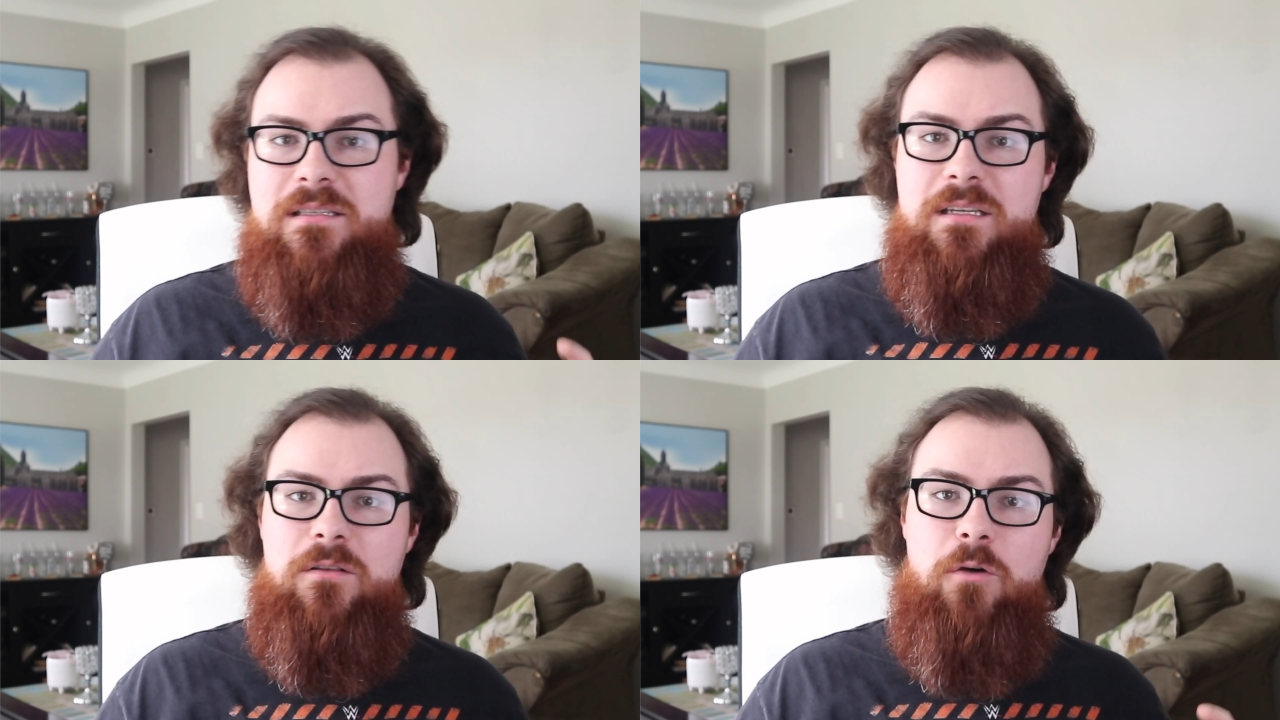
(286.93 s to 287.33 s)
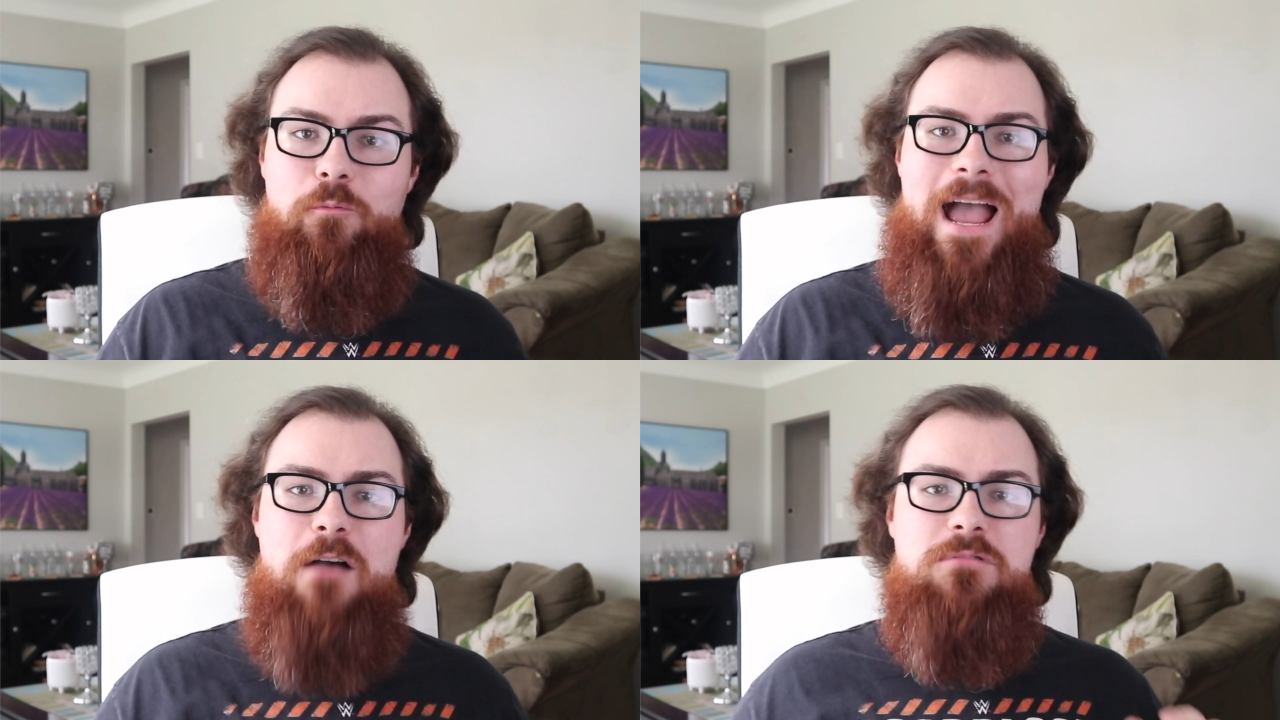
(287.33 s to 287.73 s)
still
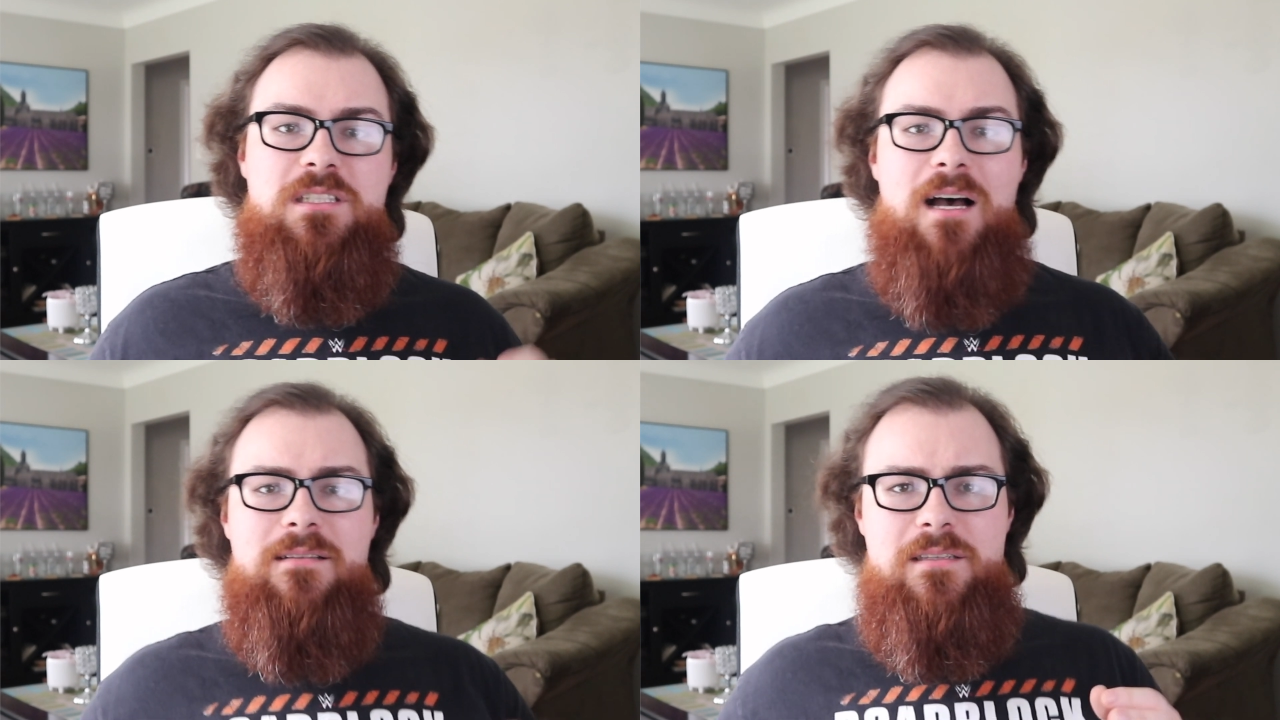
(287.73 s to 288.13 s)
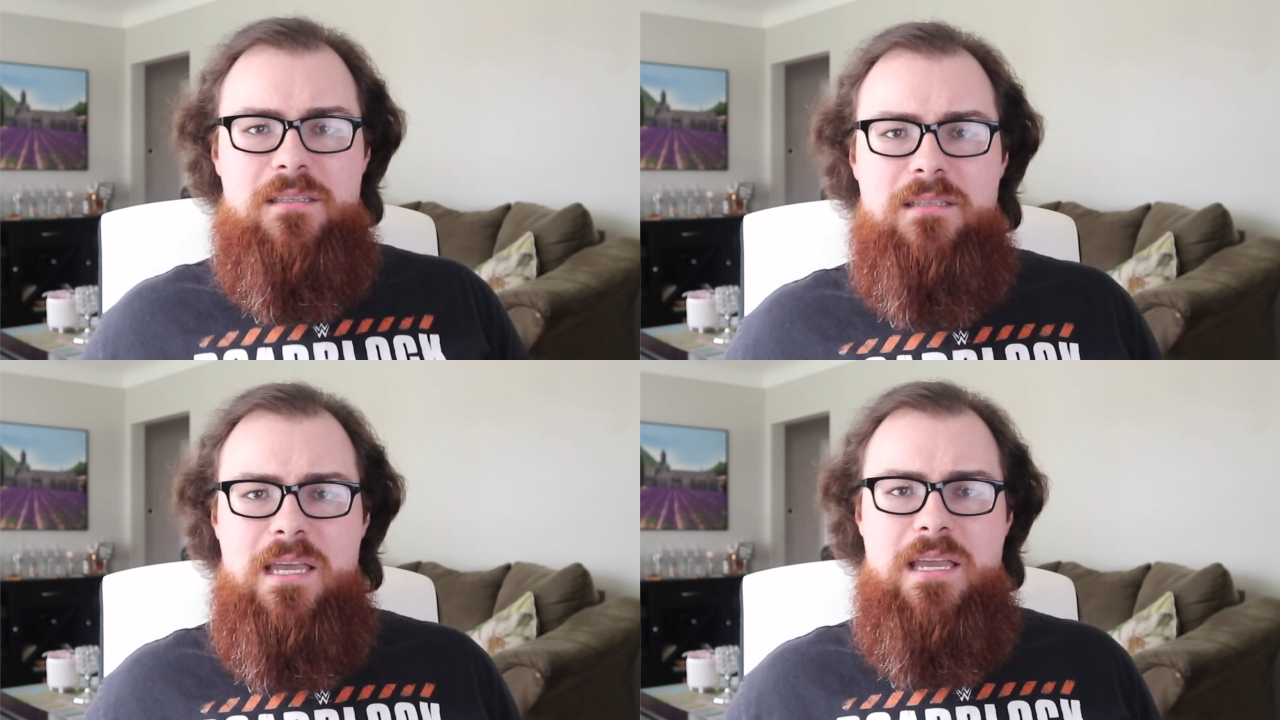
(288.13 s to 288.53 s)
around, does
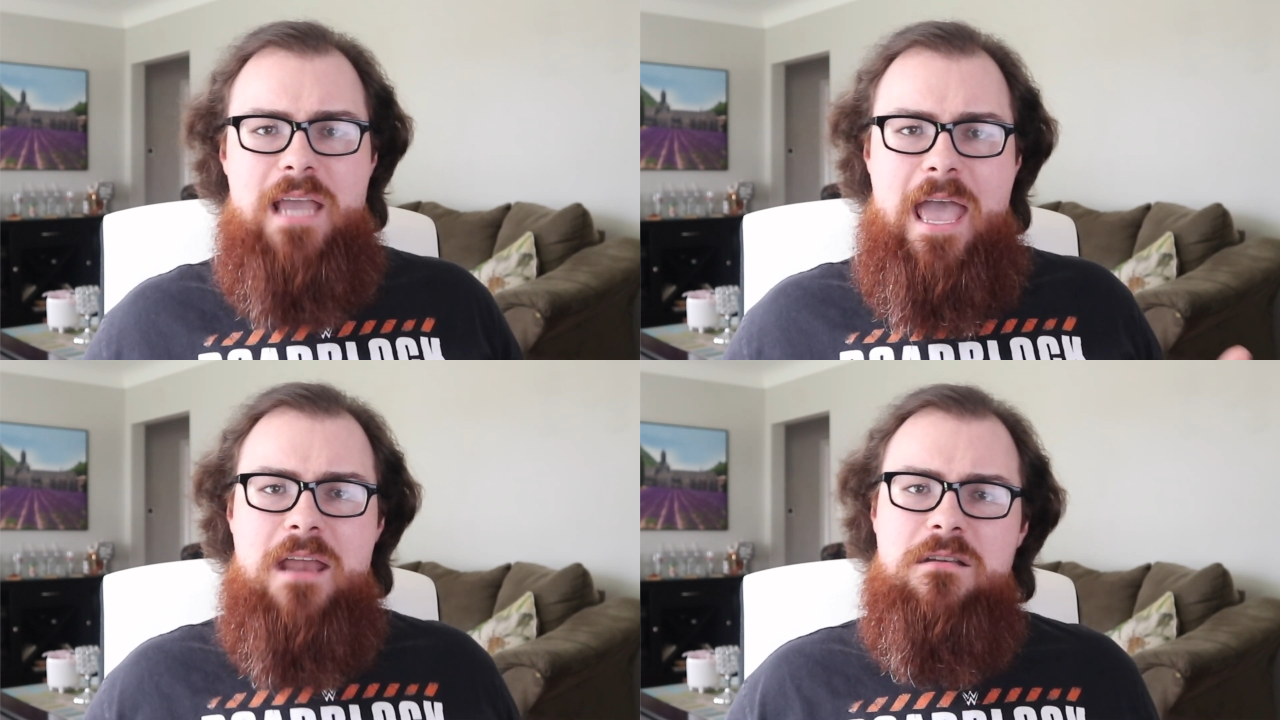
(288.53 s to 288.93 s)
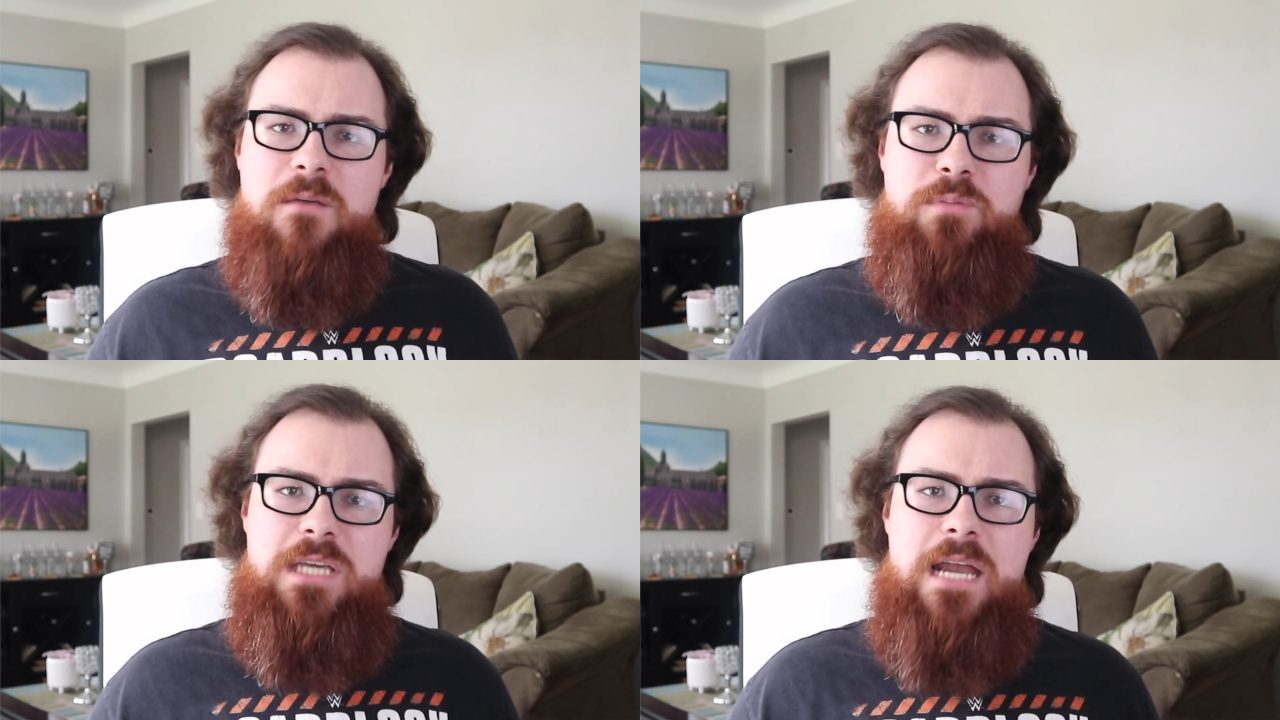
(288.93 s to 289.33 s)
Sting end
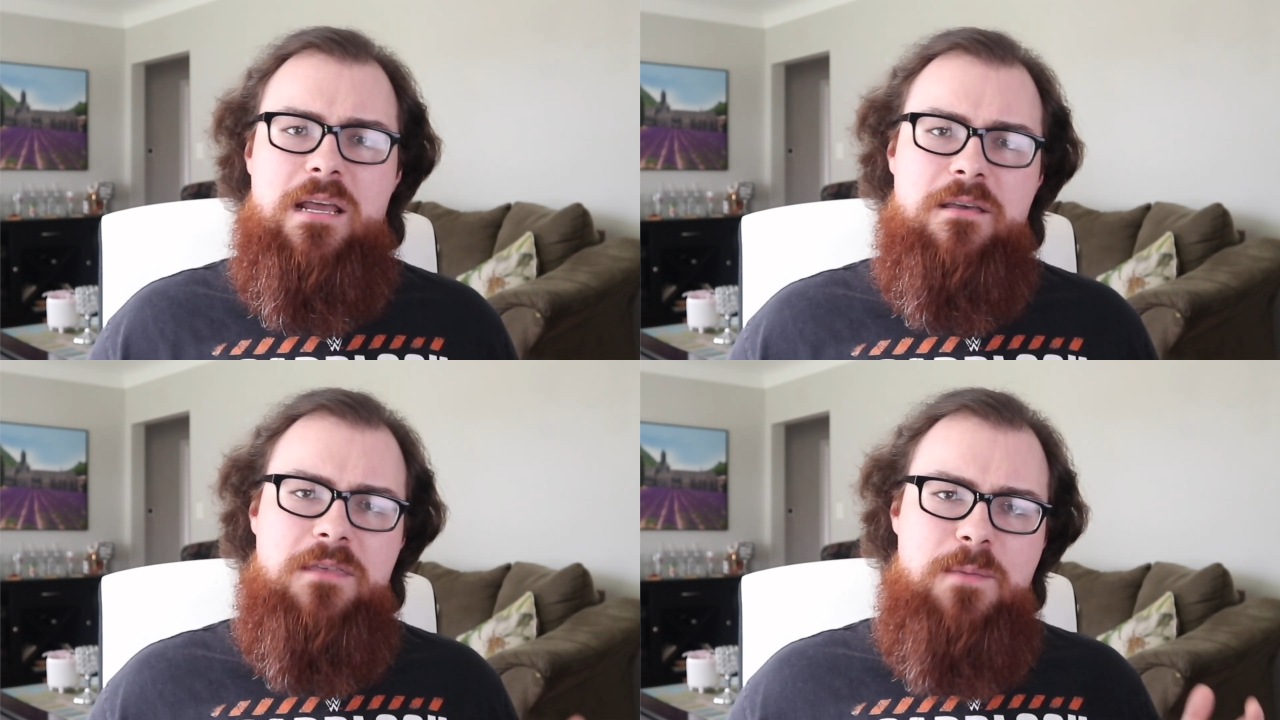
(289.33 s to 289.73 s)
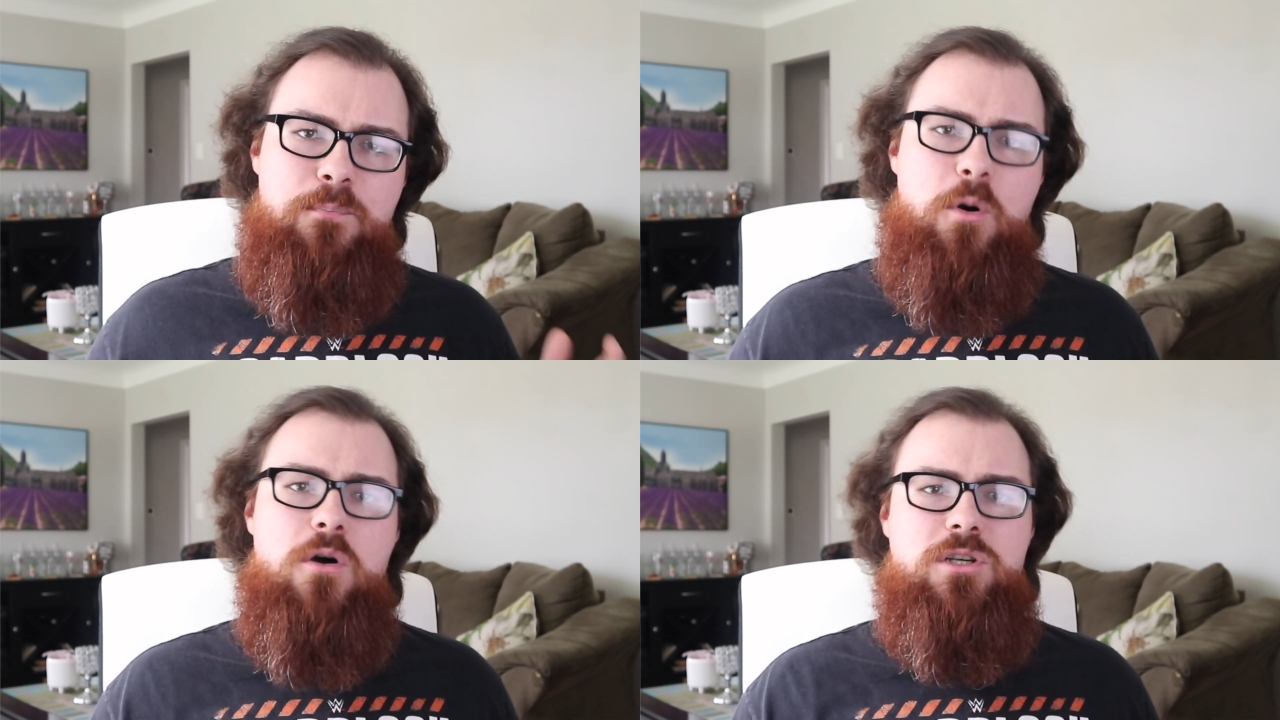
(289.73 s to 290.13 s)
up getting the
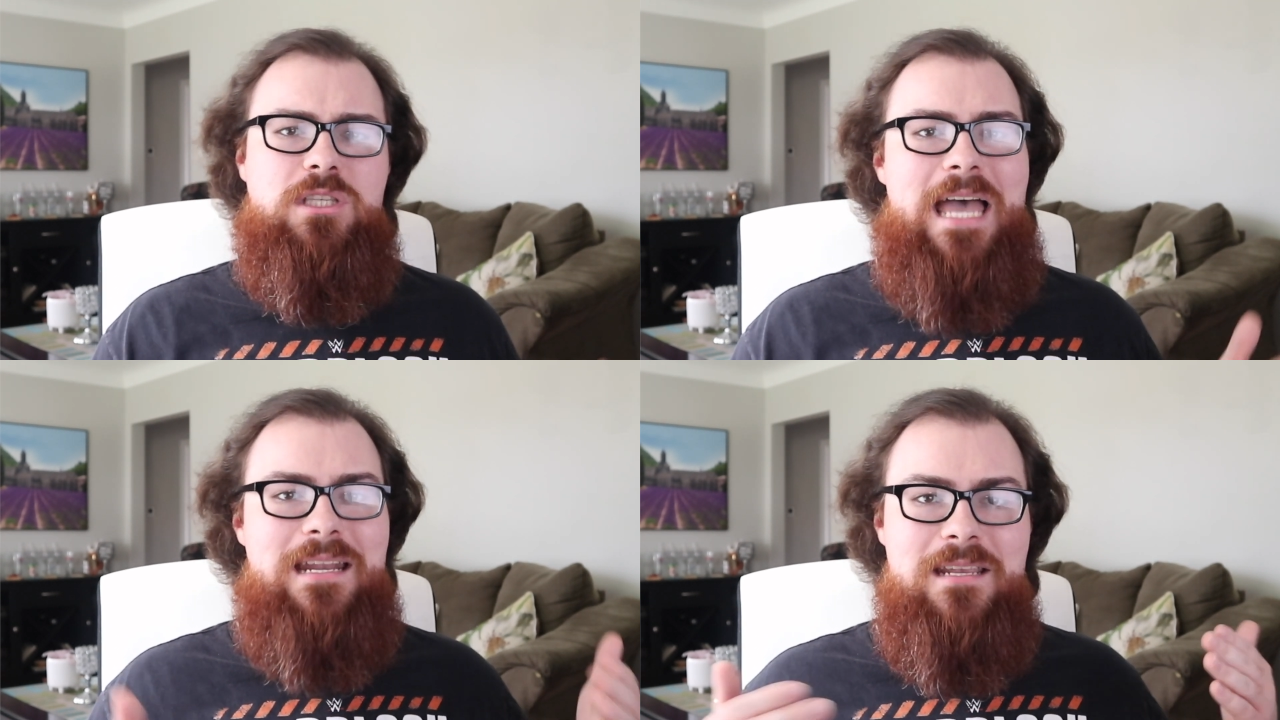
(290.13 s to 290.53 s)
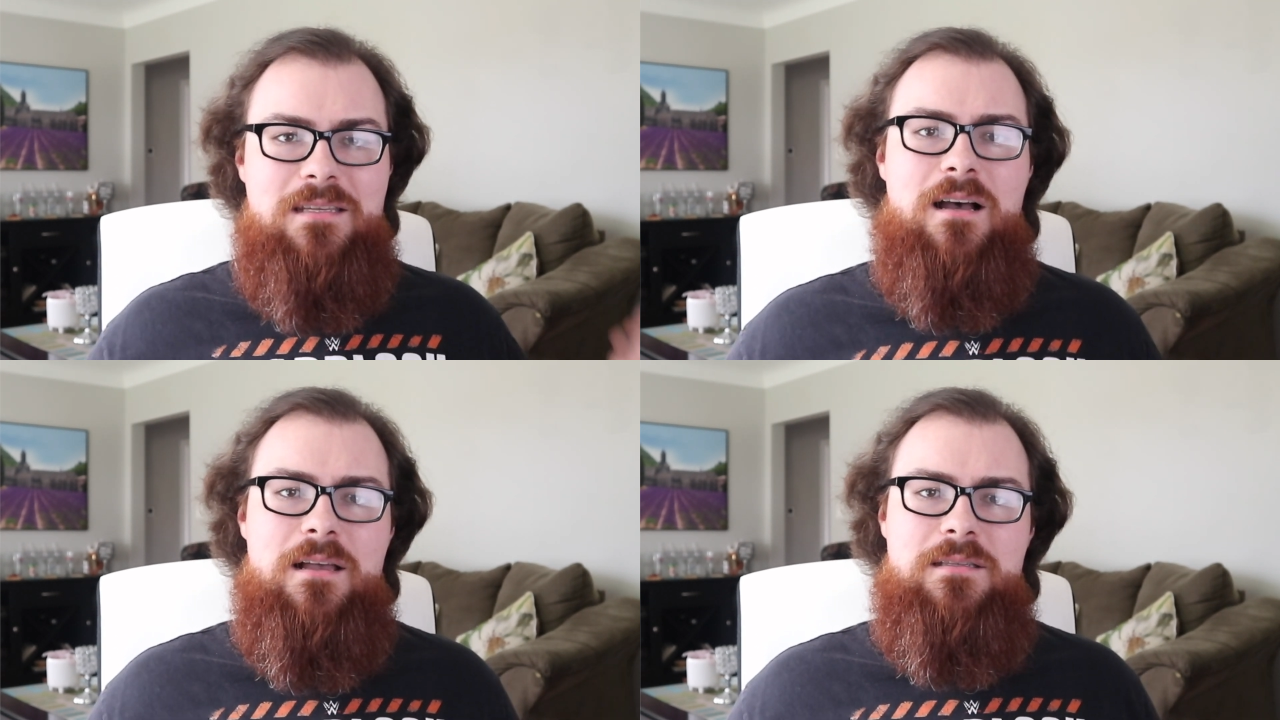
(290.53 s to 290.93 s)
push that he does,